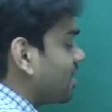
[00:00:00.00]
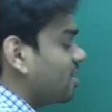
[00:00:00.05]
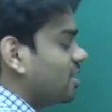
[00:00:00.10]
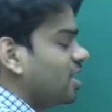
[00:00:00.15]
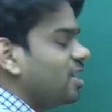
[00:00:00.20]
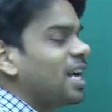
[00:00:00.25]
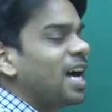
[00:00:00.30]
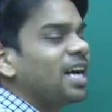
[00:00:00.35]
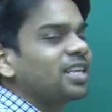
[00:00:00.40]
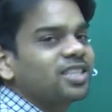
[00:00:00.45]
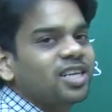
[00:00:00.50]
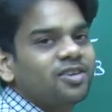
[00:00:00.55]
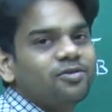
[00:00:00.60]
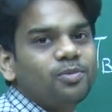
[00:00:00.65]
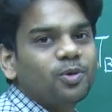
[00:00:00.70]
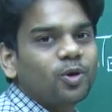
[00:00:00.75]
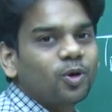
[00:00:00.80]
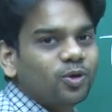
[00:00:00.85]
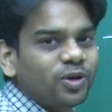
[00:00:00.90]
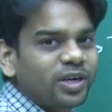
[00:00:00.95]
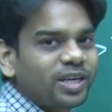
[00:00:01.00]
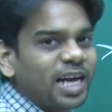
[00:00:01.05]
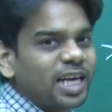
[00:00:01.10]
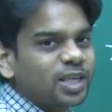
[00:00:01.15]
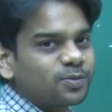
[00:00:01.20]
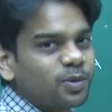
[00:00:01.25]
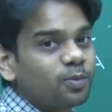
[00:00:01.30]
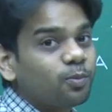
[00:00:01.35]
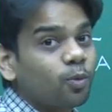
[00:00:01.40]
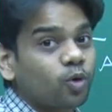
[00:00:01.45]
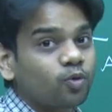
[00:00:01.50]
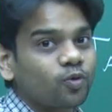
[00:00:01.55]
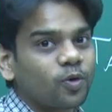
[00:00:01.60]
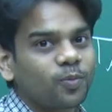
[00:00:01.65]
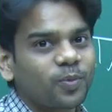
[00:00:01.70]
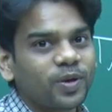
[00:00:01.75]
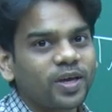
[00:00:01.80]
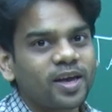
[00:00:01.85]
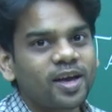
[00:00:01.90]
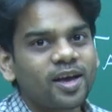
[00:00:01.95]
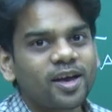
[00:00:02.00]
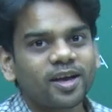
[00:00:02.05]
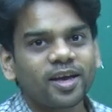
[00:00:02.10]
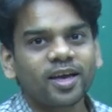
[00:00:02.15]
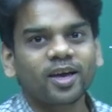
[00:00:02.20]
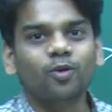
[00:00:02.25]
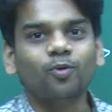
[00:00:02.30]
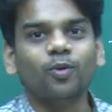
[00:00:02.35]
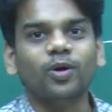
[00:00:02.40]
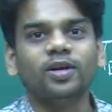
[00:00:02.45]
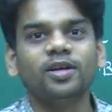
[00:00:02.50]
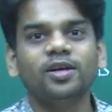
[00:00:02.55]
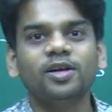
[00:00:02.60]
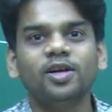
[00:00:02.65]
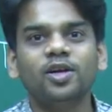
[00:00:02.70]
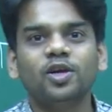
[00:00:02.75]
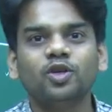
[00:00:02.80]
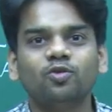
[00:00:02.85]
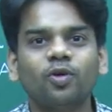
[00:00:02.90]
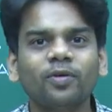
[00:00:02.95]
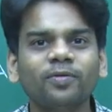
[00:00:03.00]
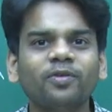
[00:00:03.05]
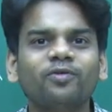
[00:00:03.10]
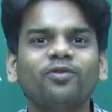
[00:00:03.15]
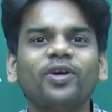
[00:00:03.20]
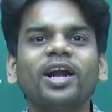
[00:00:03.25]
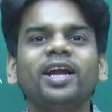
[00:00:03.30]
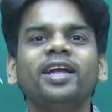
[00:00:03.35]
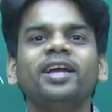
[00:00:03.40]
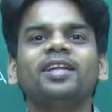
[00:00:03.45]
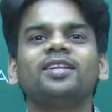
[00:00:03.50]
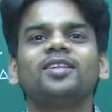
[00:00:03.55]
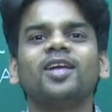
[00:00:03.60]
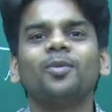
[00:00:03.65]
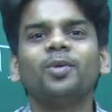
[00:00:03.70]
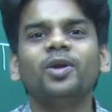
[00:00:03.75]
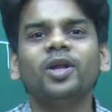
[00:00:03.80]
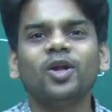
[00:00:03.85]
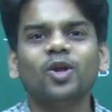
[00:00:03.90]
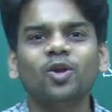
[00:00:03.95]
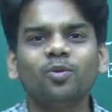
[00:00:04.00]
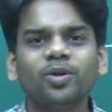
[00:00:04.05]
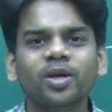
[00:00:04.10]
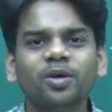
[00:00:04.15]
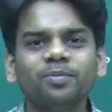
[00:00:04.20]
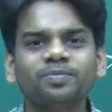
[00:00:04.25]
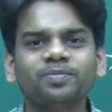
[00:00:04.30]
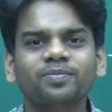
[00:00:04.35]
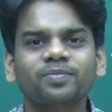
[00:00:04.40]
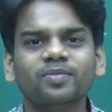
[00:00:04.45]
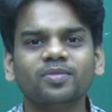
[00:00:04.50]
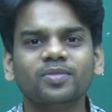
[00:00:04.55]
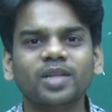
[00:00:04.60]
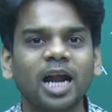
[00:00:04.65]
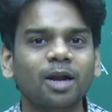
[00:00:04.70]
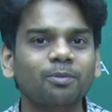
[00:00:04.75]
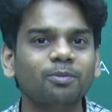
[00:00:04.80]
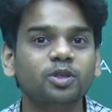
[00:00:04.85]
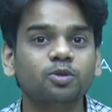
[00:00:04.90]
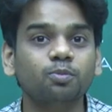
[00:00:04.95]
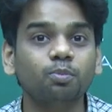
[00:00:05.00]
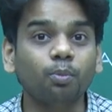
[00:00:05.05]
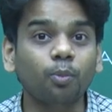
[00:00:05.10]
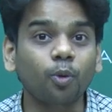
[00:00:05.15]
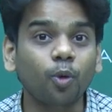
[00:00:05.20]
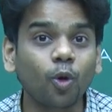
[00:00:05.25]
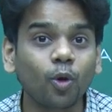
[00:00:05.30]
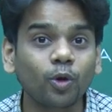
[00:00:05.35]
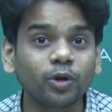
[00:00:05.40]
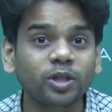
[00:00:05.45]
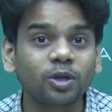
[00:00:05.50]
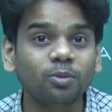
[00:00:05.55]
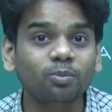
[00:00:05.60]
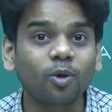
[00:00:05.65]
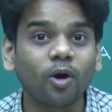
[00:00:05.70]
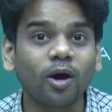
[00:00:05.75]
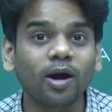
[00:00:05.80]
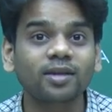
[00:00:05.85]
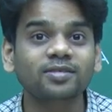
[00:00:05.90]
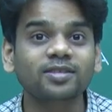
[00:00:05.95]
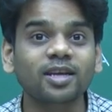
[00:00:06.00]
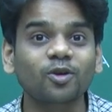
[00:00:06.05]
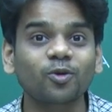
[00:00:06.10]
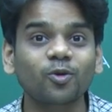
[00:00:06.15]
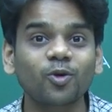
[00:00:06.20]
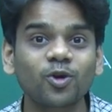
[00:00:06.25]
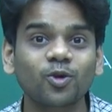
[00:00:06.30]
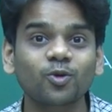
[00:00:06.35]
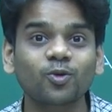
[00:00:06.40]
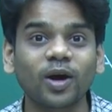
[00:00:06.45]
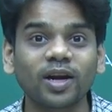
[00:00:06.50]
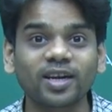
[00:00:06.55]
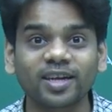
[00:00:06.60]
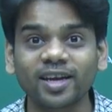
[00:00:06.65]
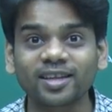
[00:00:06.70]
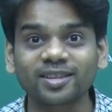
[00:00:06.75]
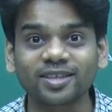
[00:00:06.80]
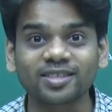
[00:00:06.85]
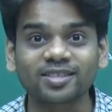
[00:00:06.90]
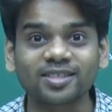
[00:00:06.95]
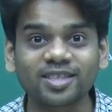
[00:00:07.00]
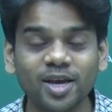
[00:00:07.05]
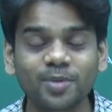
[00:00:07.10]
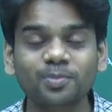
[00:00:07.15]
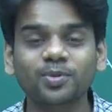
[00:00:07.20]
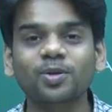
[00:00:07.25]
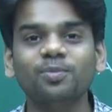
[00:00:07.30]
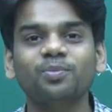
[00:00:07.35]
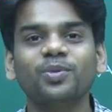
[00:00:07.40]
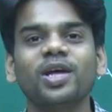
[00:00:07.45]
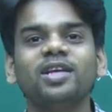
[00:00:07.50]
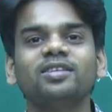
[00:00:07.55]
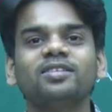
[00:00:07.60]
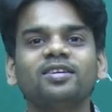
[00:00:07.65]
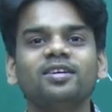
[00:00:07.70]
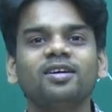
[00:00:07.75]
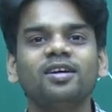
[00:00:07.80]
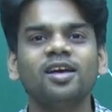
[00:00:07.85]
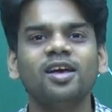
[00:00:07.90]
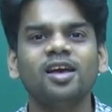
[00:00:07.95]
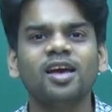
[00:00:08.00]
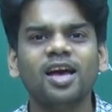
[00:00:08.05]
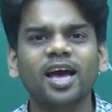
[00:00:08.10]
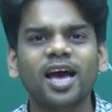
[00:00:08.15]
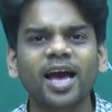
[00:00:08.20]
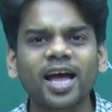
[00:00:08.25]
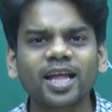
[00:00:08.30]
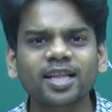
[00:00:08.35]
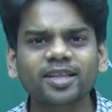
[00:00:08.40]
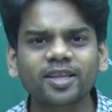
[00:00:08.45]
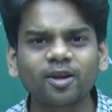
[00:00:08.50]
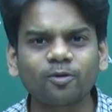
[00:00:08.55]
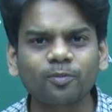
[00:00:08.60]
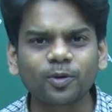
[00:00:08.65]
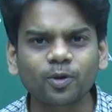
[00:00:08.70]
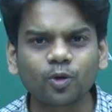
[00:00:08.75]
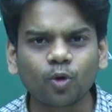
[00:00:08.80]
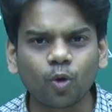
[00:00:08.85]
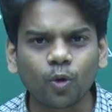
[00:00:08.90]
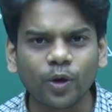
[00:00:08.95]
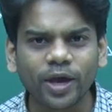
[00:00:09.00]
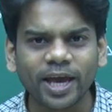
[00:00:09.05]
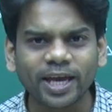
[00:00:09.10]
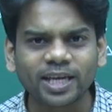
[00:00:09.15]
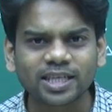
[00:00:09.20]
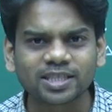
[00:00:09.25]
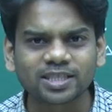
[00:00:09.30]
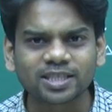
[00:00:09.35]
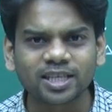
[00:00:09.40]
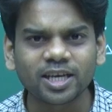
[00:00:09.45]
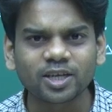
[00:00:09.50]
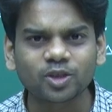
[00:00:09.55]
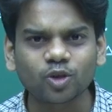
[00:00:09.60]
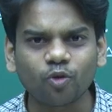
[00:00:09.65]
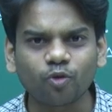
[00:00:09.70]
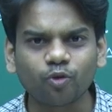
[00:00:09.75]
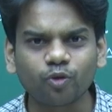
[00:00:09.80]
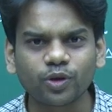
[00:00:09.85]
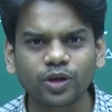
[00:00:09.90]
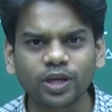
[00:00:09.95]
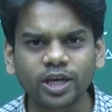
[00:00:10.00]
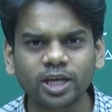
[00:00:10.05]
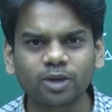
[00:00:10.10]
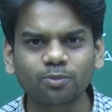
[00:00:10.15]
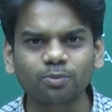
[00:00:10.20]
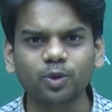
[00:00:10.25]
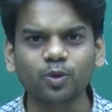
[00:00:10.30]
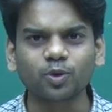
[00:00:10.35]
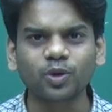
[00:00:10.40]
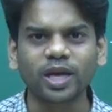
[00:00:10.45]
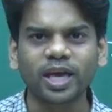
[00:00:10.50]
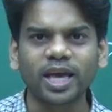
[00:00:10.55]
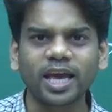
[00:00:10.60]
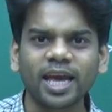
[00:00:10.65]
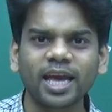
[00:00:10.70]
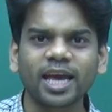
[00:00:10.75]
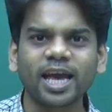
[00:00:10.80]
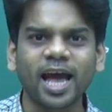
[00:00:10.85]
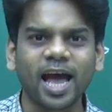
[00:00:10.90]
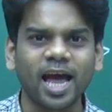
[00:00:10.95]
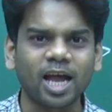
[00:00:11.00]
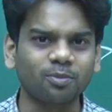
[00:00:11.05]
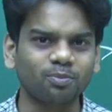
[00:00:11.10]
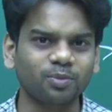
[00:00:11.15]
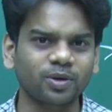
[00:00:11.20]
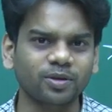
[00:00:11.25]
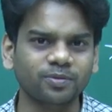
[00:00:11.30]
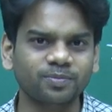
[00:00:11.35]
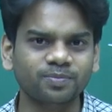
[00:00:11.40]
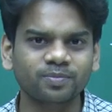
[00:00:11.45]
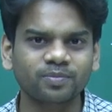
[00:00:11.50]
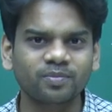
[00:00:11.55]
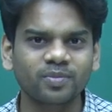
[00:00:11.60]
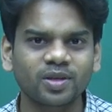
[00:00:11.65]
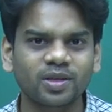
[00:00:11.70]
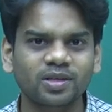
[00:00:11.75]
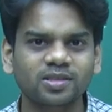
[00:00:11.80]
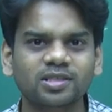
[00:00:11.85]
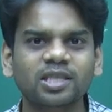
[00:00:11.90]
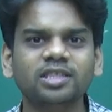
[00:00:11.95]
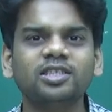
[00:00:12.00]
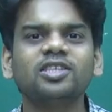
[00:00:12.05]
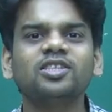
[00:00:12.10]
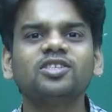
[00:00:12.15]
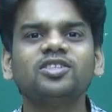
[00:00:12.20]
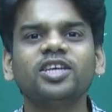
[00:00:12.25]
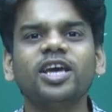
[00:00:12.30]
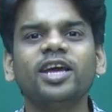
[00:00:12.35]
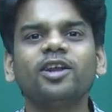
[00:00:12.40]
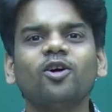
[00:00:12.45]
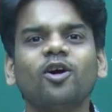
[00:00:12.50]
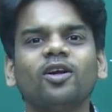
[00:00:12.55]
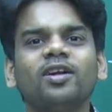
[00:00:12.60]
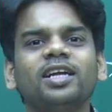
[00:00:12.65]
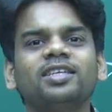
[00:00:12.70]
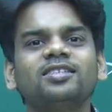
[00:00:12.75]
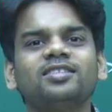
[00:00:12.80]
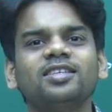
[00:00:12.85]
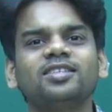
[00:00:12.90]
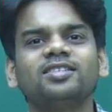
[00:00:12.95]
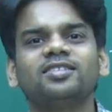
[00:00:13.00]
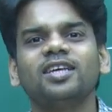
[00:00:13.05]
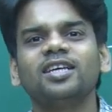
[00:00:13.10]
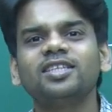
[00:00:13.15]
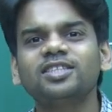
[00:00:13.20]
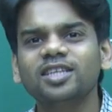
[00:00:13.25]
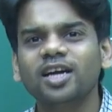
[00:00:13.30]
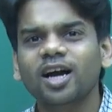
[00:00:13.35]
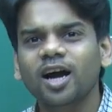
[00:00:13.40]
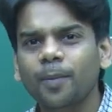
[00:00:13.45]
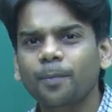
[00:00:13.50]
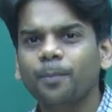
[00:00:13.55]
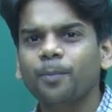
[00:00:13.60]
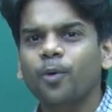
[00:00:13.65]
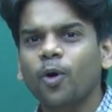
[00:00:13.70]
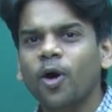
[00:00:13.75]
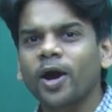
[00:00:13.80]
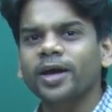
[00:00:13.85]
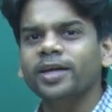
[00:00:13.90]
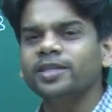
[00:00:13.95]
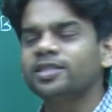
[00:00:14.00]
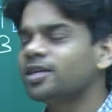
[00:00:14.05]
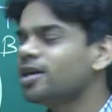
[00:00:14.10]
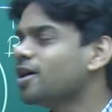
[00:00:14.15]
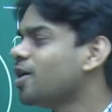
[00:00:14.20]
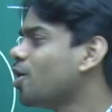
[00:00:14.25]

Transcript: is T dash A will be equal to T dash B, both will be equal. So what we are finding in thermal equilibrium? That means both the bodies are going to attain the same temperature and there will be no exchange of heat between A and B. Such a state, or let's say such a point,